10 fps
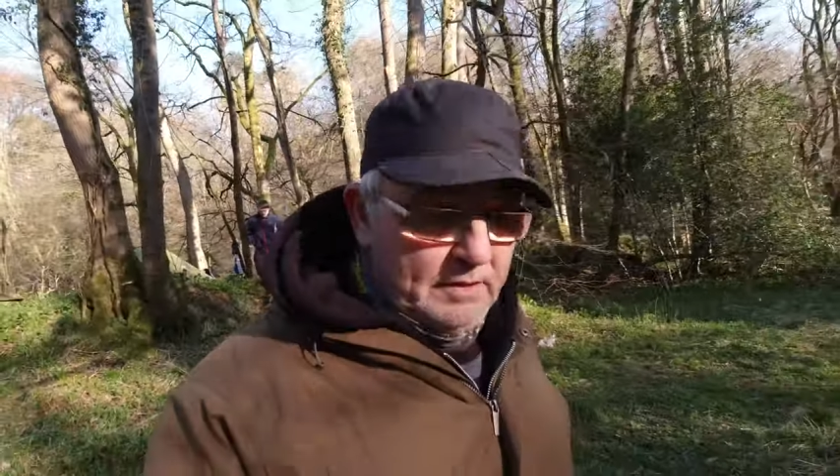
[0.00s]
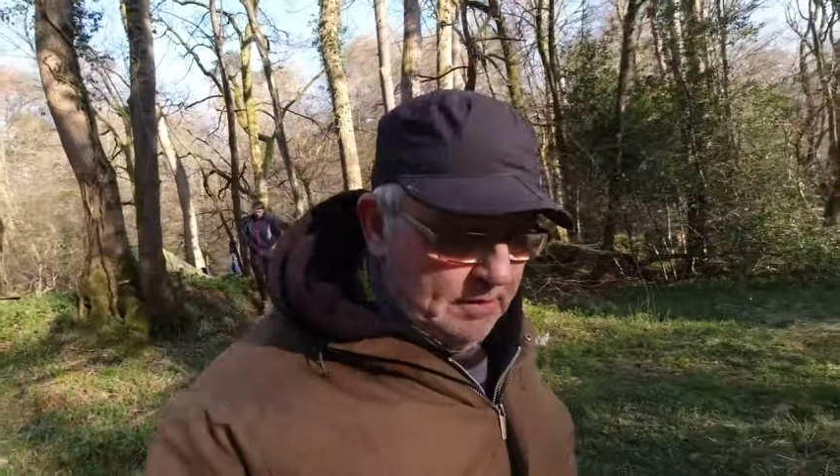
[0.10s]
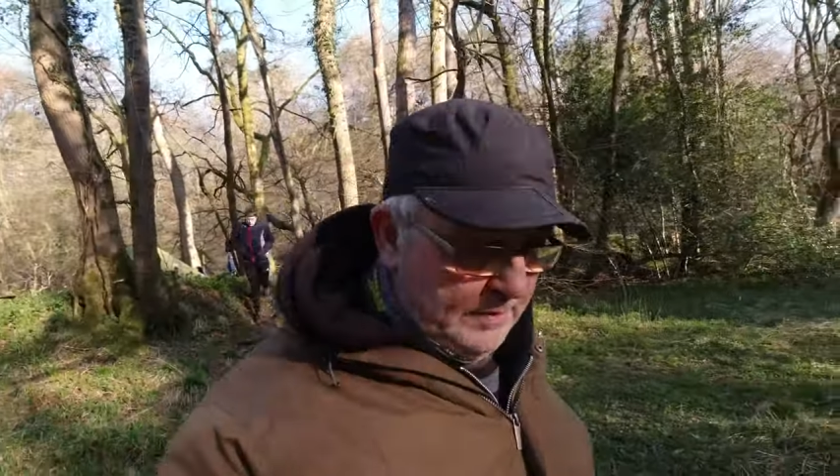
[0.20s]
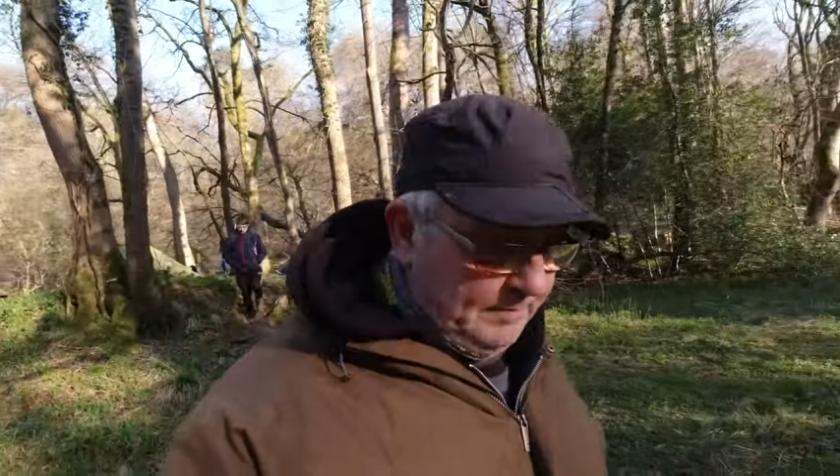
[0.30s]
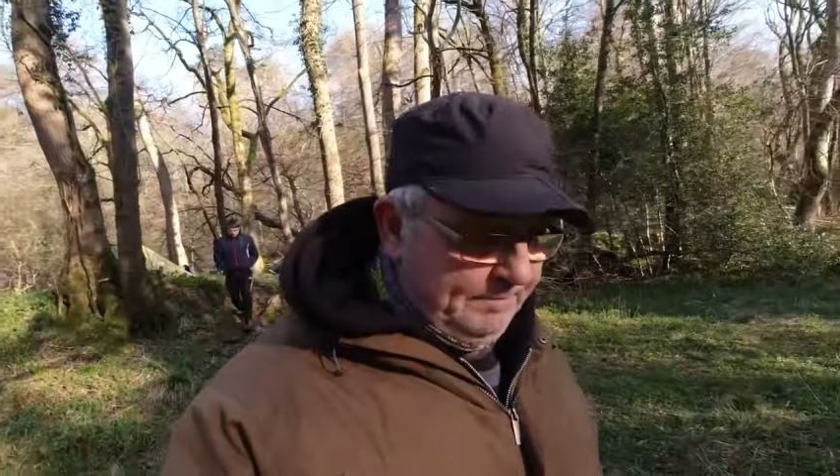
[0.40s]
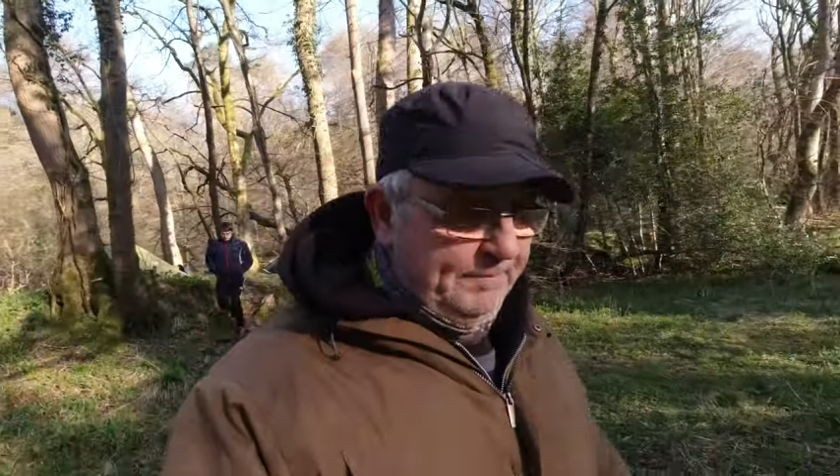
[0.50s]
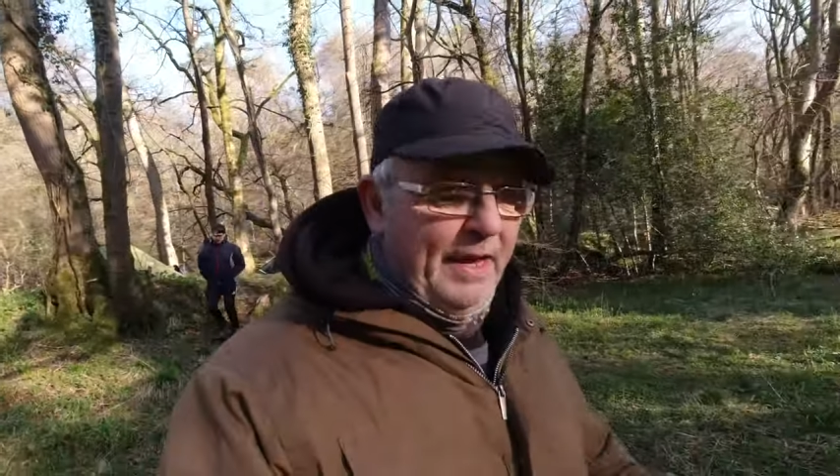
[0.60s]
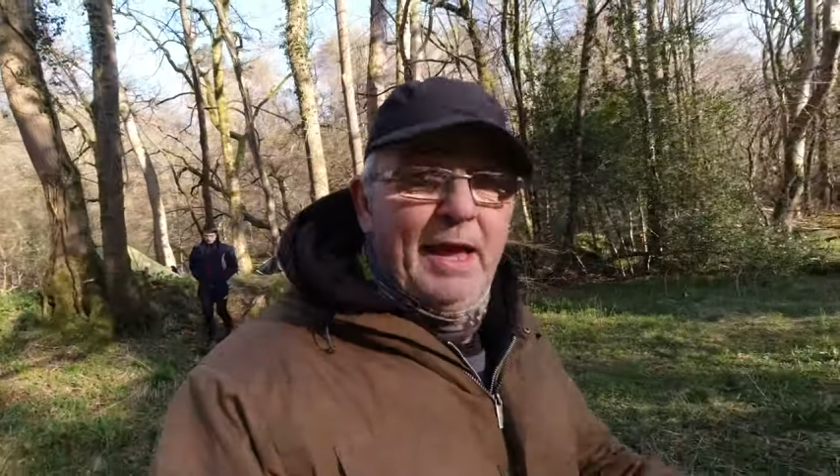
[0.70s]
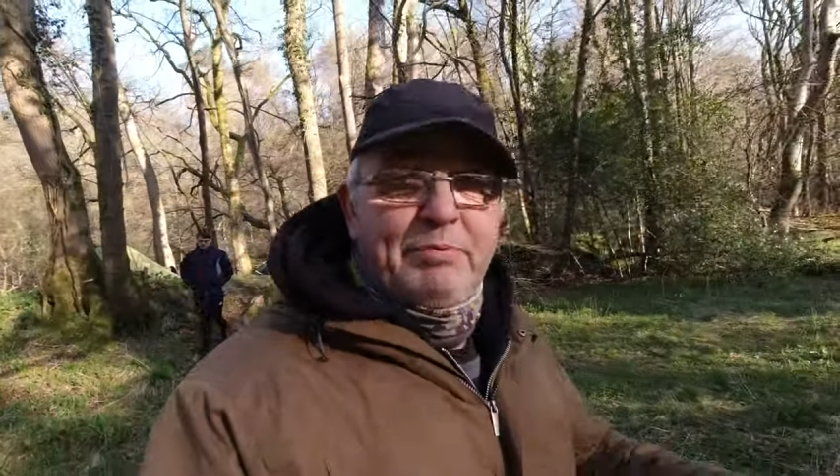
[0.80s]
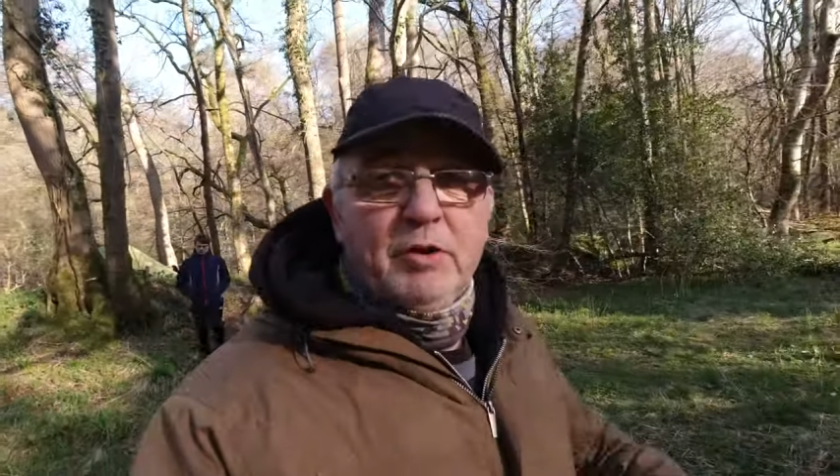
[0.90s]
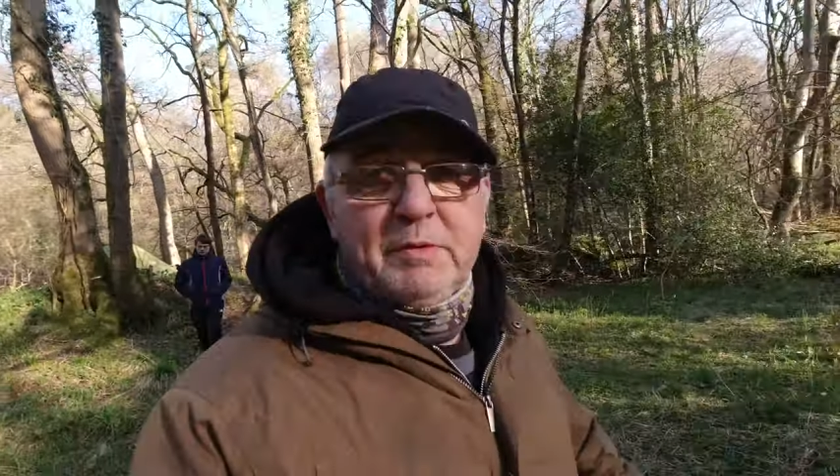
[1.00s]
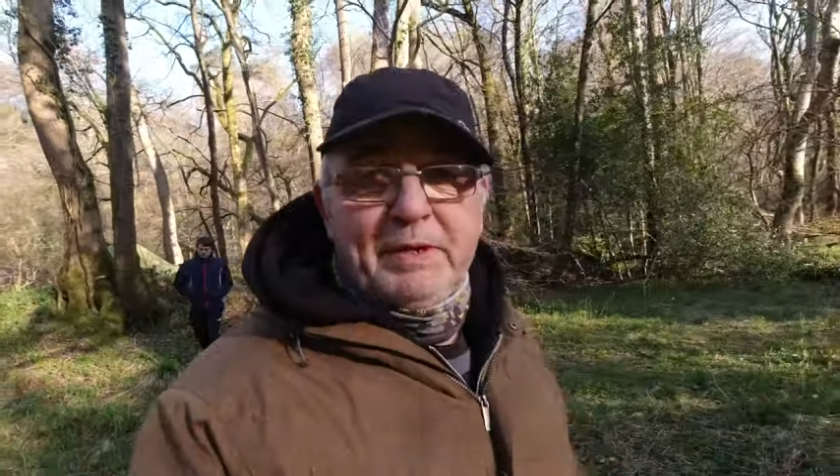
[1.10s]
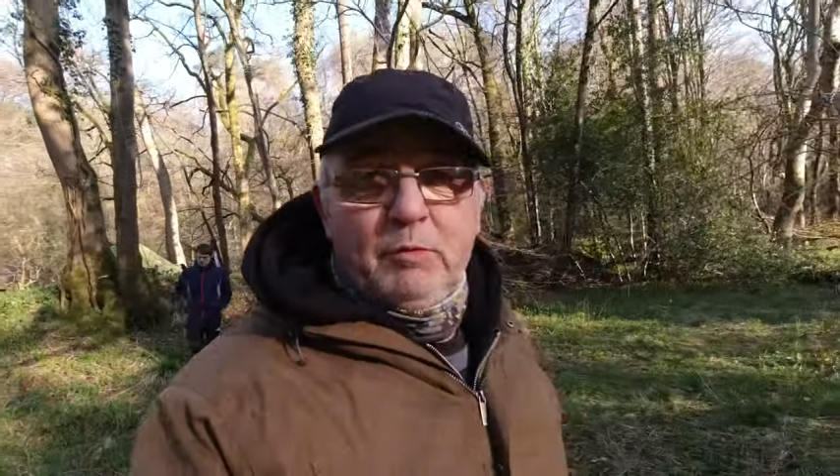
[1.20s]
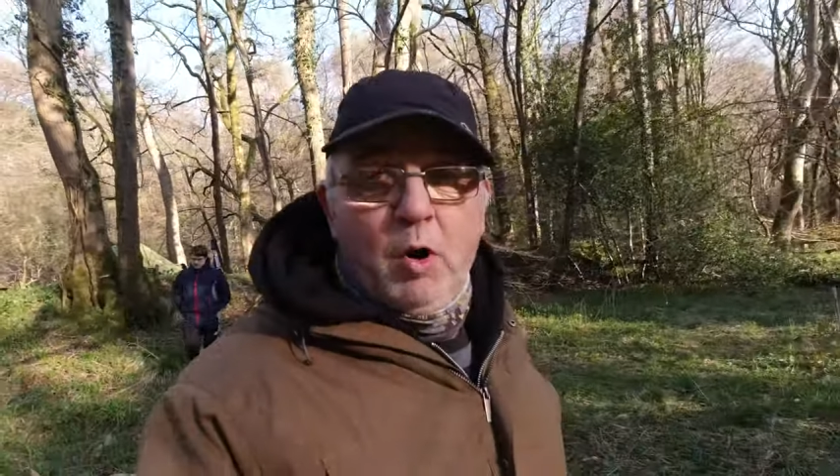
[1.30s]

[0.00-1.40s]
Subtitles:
I brought a bit of